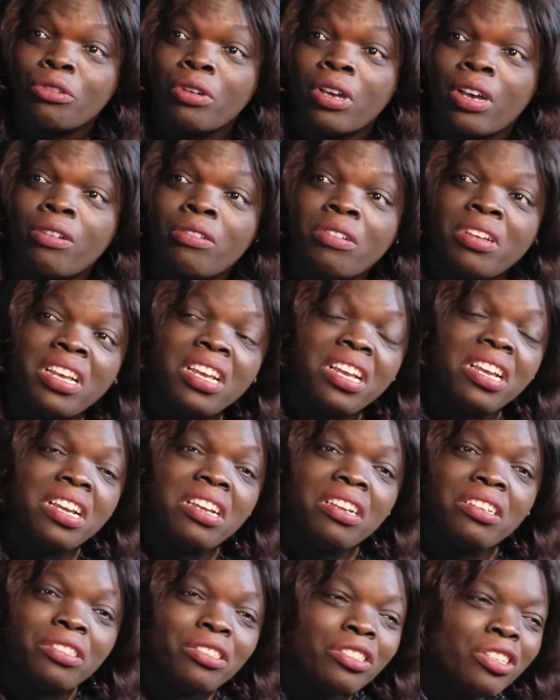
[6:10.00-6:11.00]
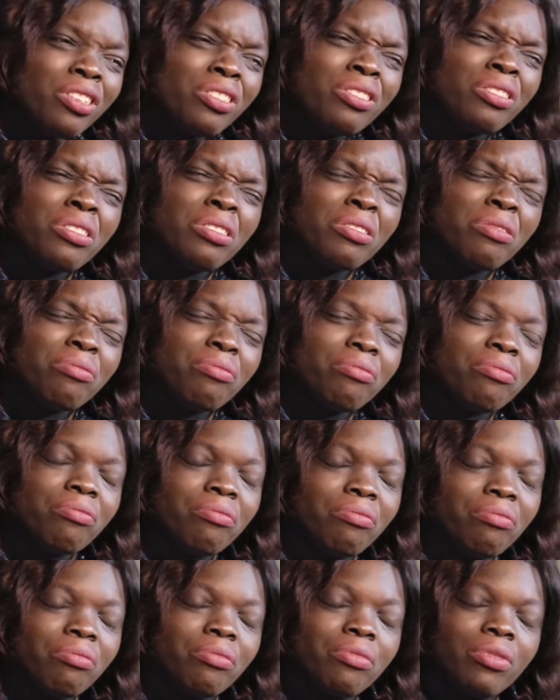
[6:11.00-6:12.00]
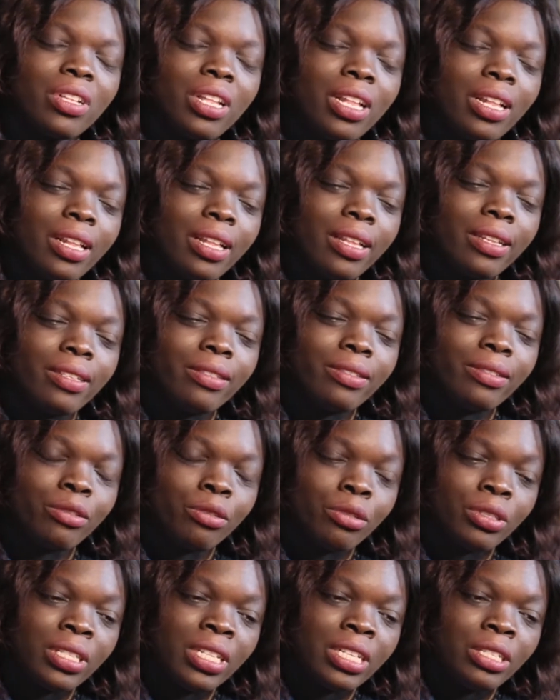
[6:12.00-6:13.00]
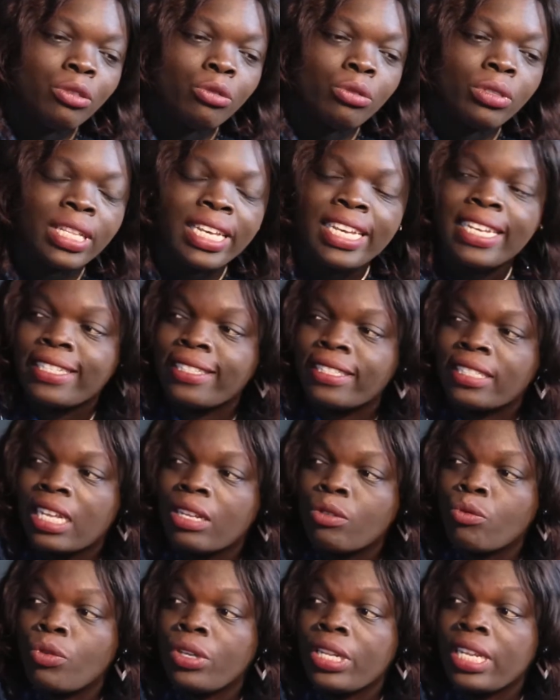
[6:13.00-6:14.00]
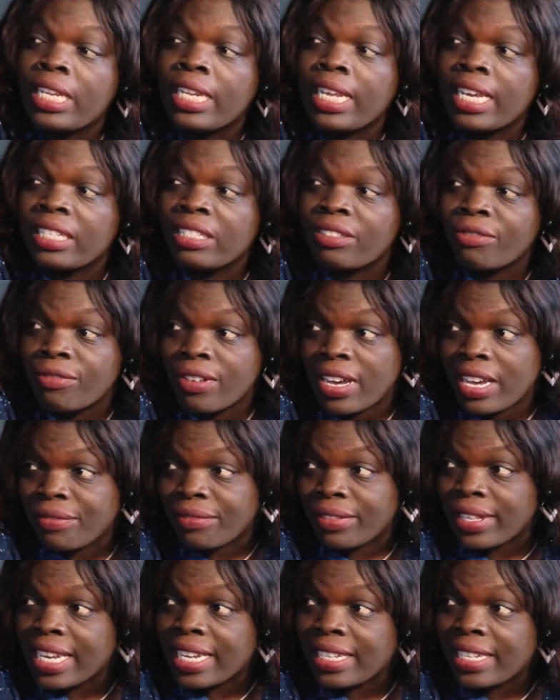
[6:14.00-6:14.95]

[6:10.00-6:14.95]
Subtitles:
know-how. Just those little things, and within 85